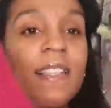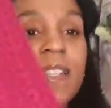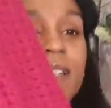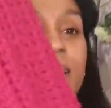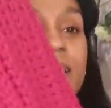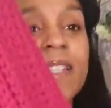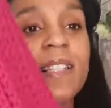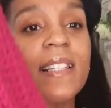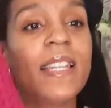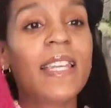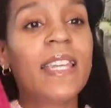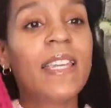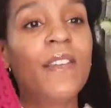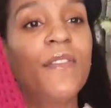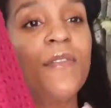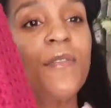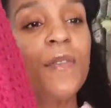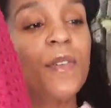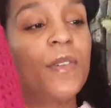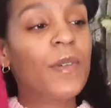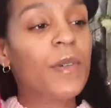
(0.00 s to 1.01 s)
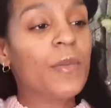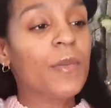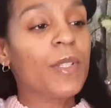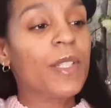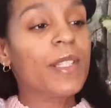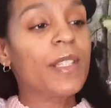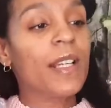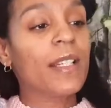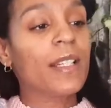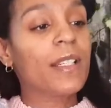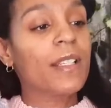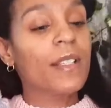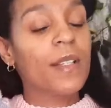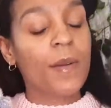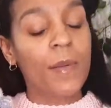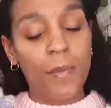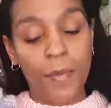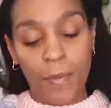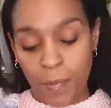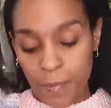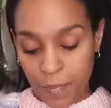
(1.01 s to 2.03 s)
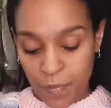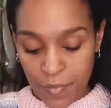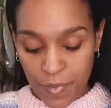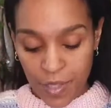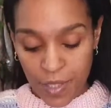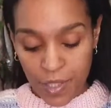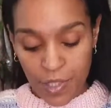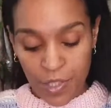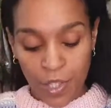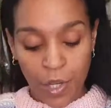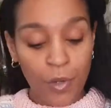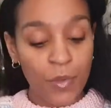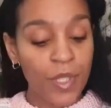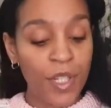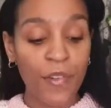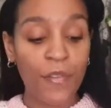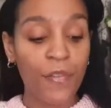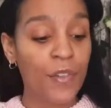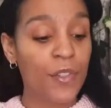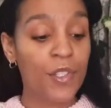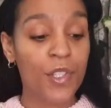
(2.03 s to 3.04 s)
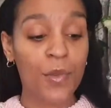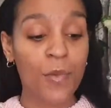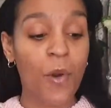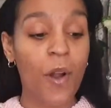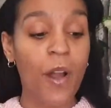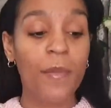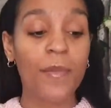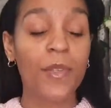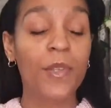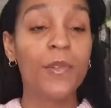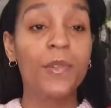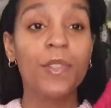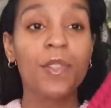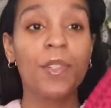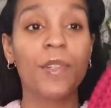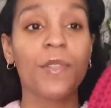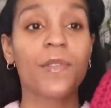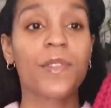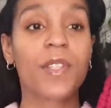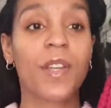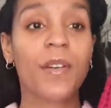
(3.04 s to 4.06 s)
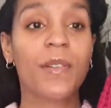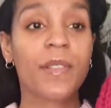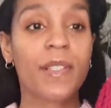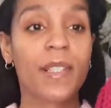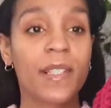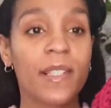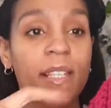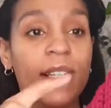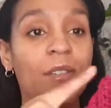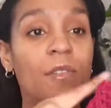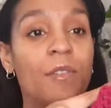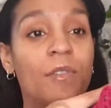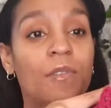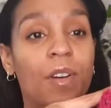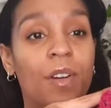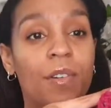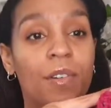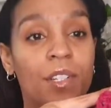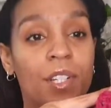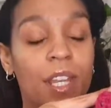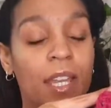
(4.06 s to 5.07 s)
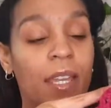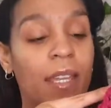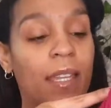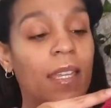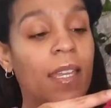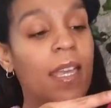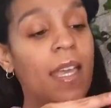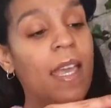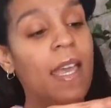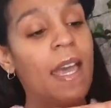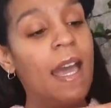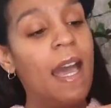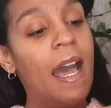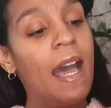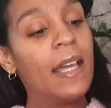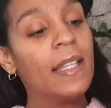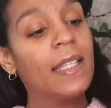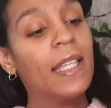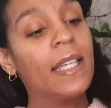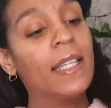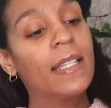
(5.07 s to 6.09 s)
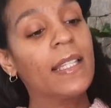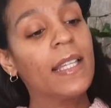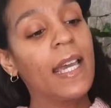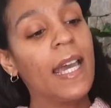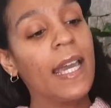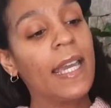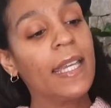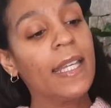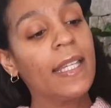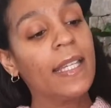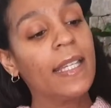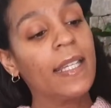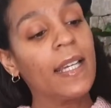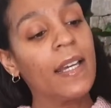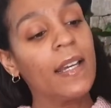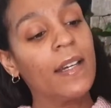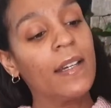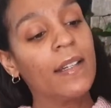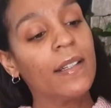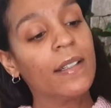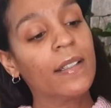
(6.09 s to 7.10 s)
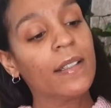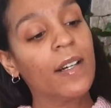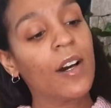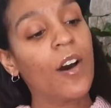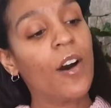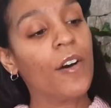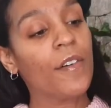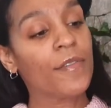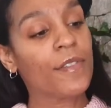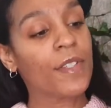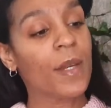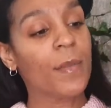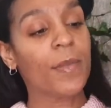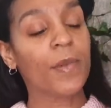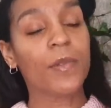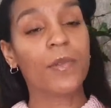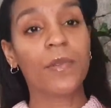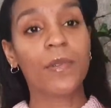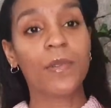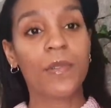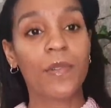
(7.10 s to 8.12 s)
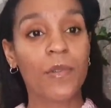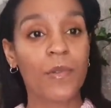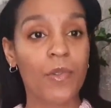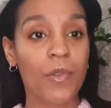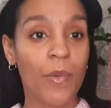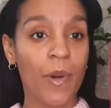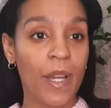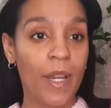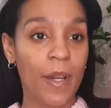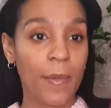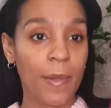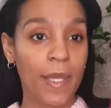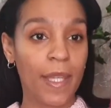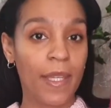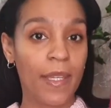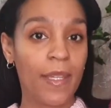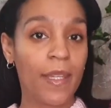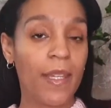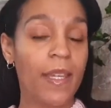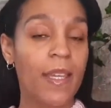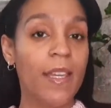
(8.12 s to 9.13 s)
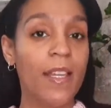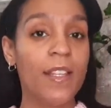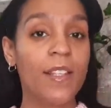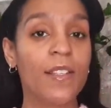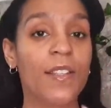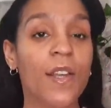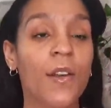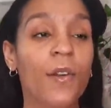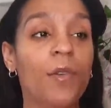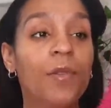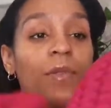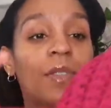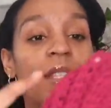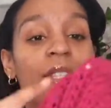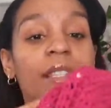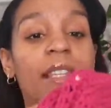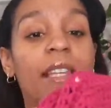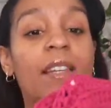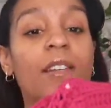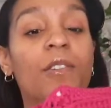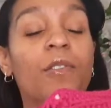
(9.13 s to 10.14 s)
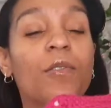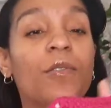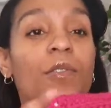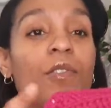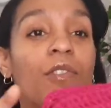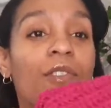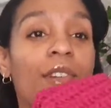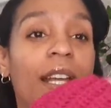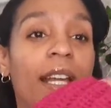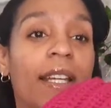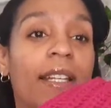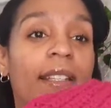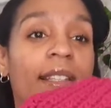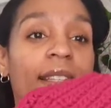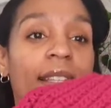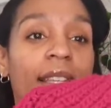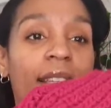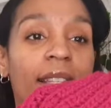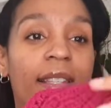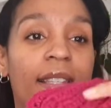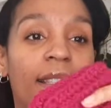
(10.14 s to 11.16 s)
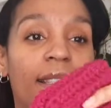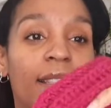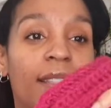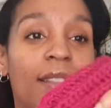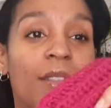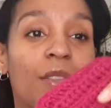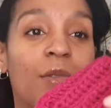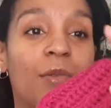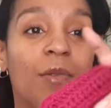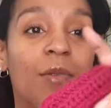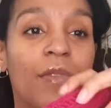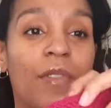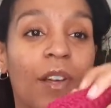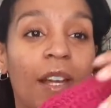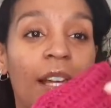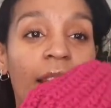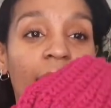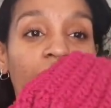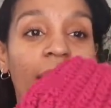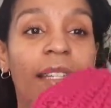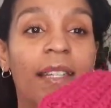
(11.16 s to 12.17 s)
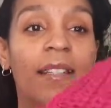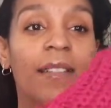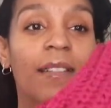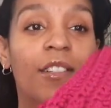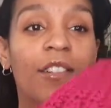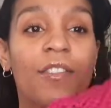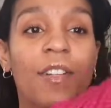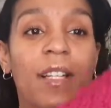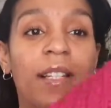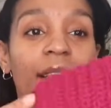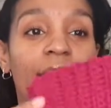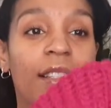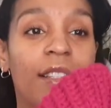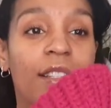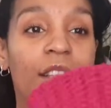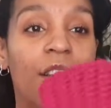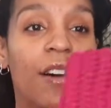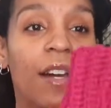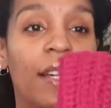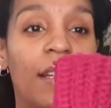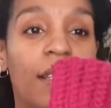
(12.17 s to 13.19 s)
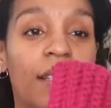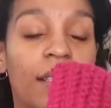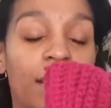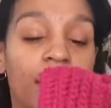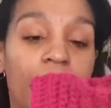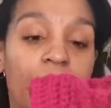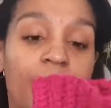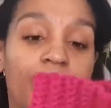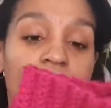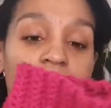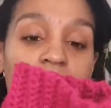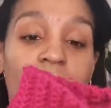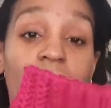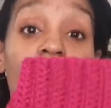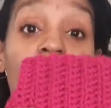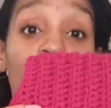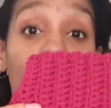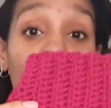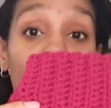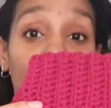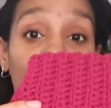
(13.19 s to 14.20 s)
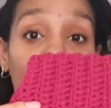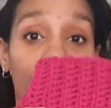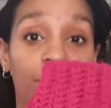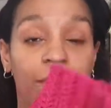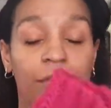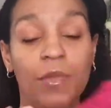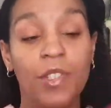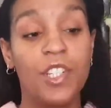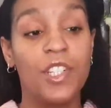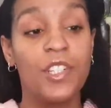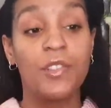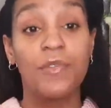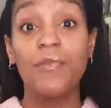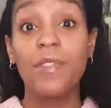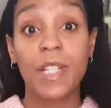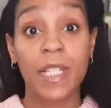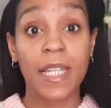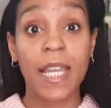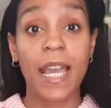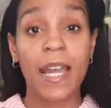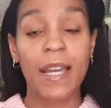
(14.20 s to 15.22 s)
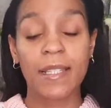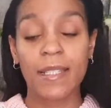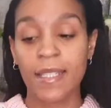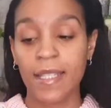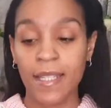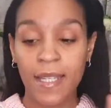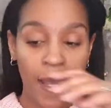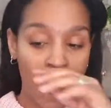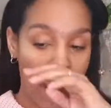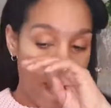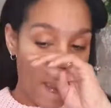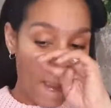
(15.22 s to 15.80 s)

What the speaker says: the sleeve was done so different to what I'm used to. So it's a single crochet and then a half double all the way up here. So the single creates this sort of like, it creates a tighter cuff, which is really handy